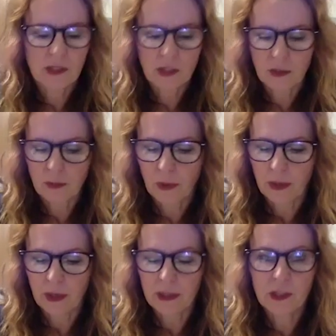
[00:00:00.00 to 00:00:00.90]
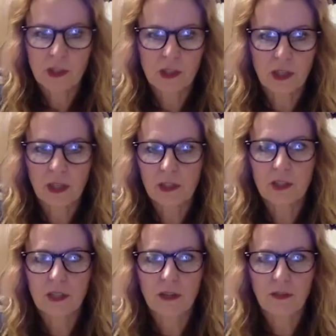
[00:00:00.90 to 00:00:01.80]
a good point.
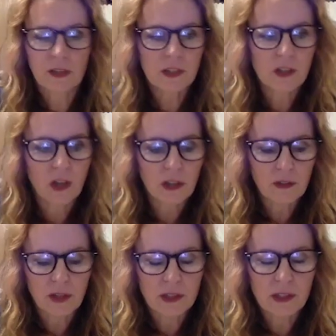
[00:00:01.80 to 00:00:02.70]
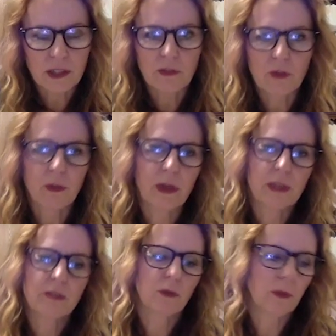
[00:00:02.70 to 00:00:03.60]
It's affected all of us in different
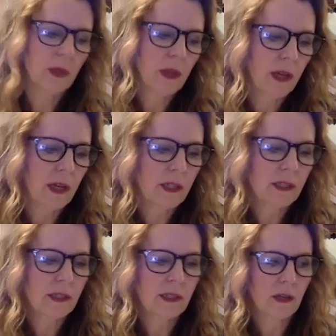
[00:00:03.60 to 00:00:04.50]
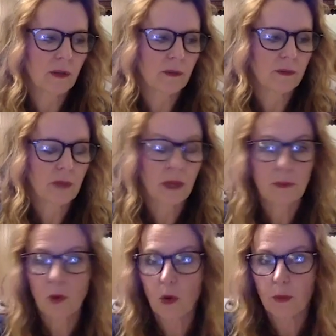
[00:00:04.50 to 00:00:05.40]
ways. For me, I guess I'm
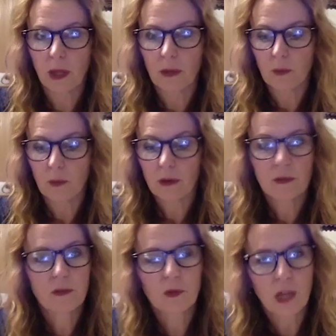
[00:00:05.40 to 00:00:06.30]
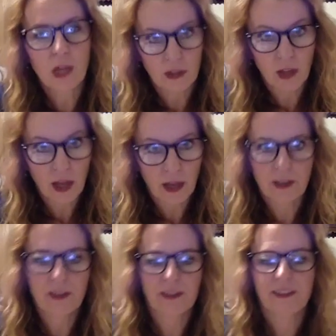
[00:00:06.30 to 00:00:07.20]
home a lot more, which I
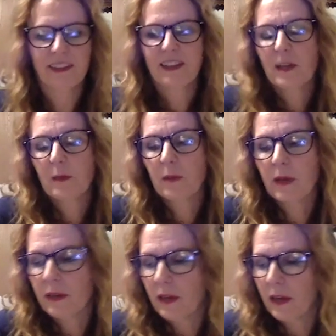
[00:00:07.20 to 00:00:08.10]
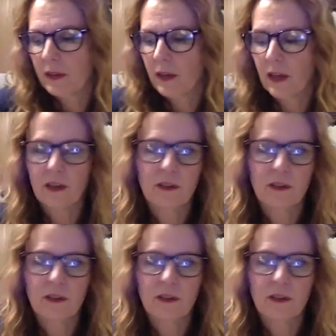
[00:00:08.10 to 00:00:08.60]
like, but I'm not